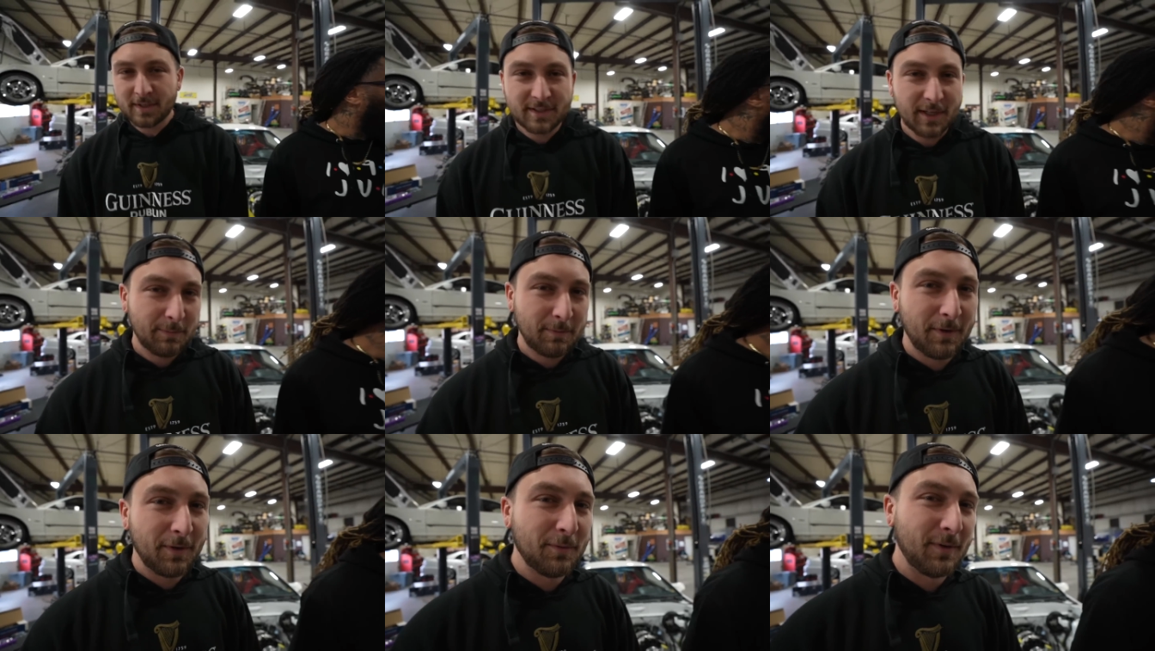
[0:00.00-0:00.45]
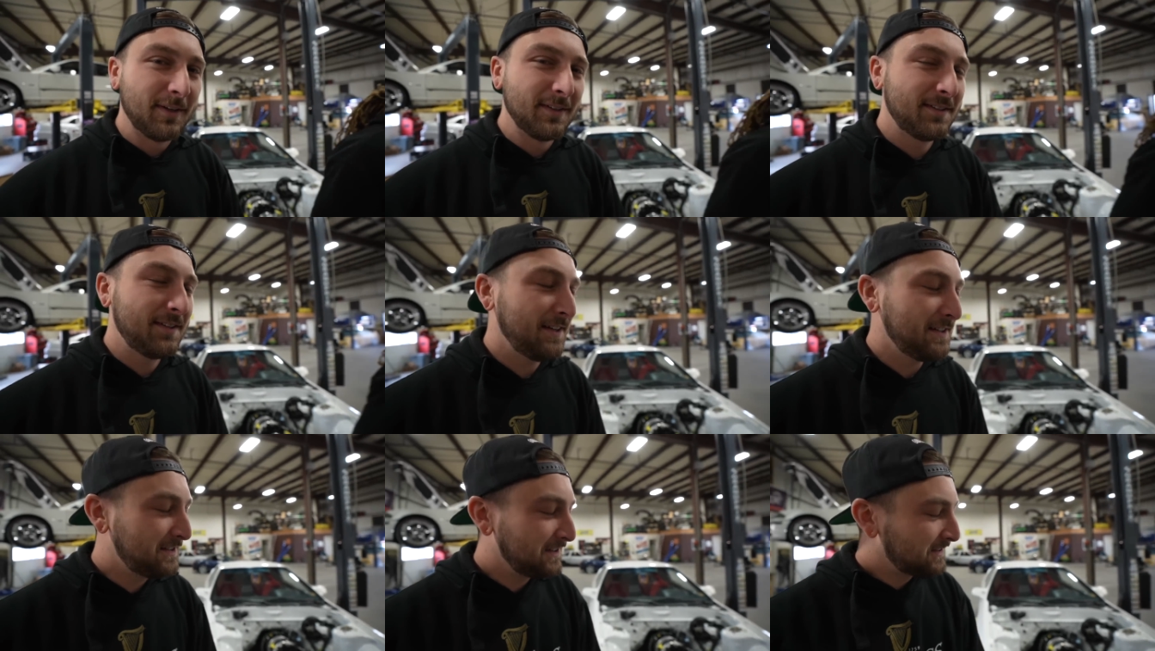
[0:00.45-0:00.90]
is up everyone?
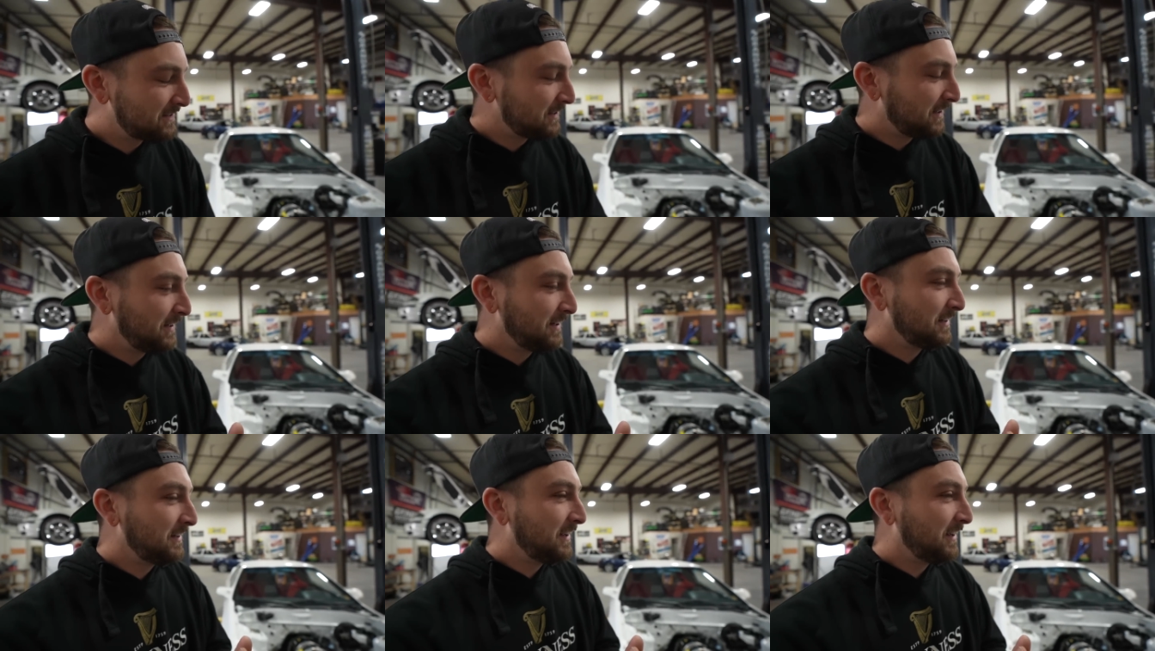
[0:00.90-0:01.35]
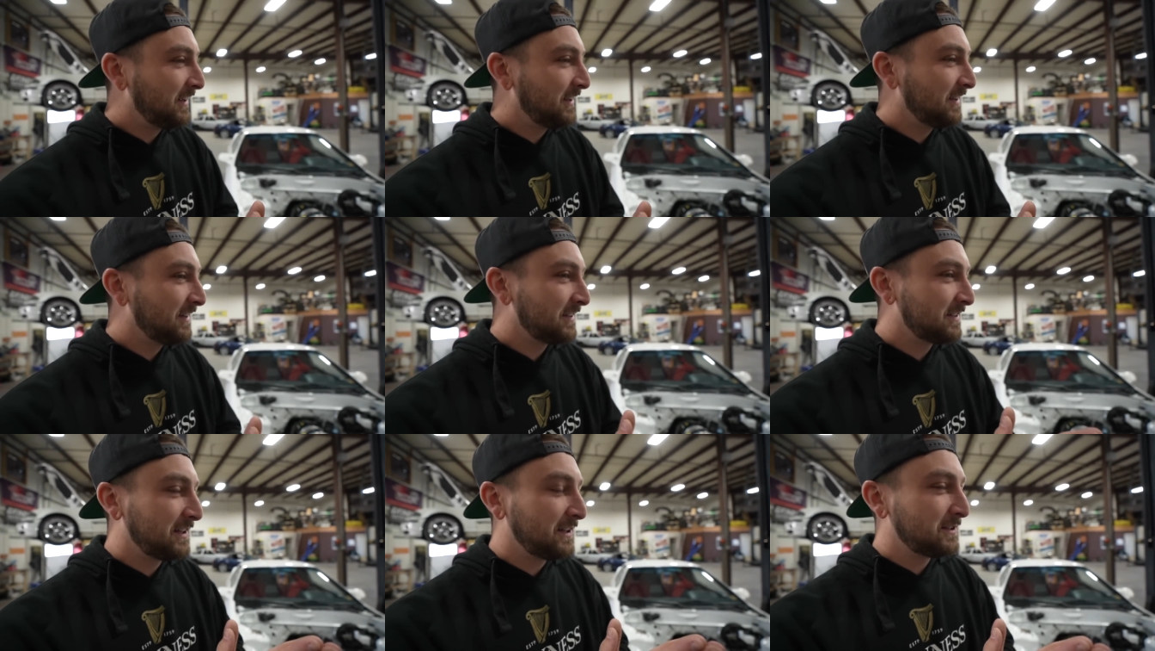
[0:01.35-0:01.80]
Today is an exciting day.
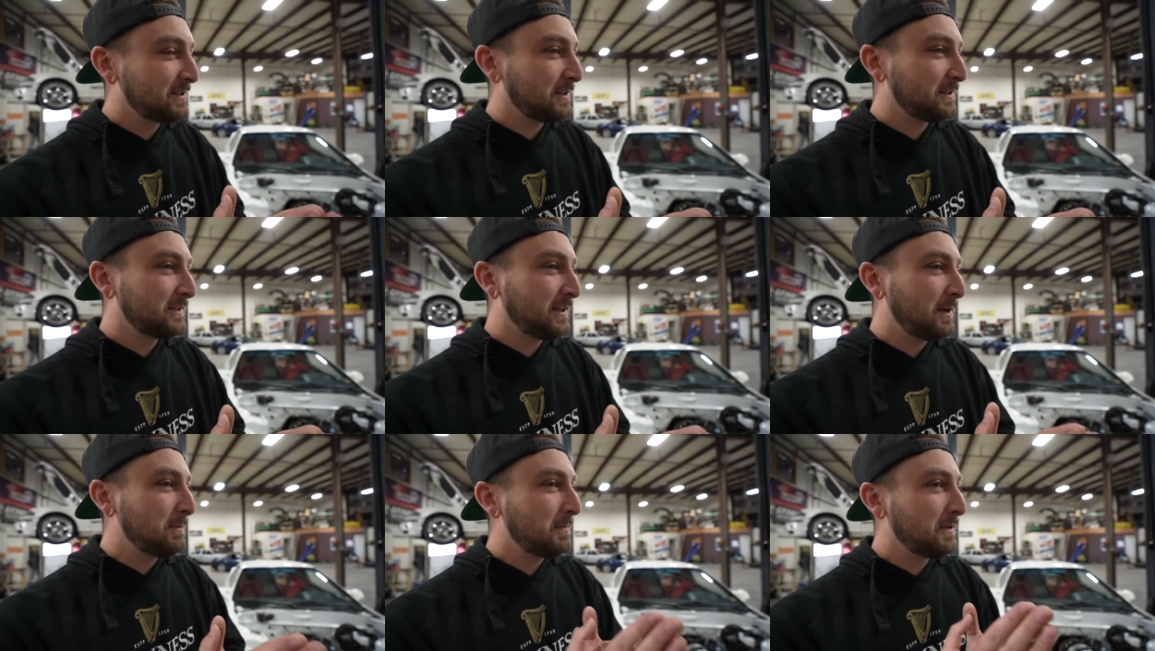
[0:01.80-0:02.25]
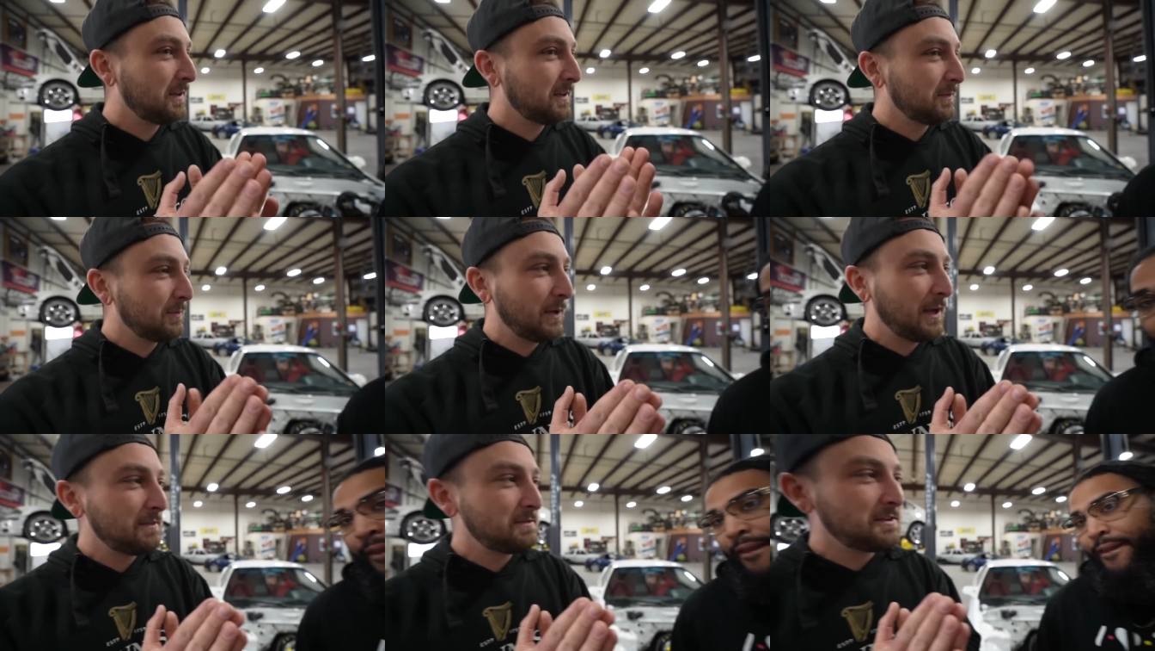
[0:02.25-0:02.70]
I say this all the time, but
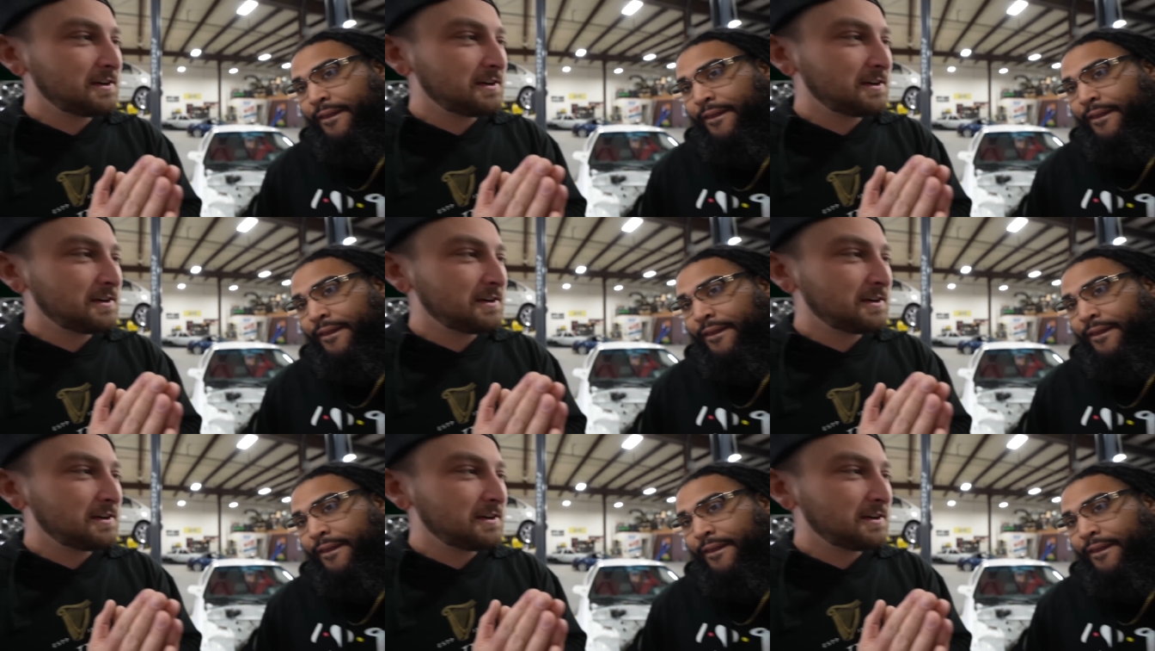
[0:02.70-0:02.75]
we have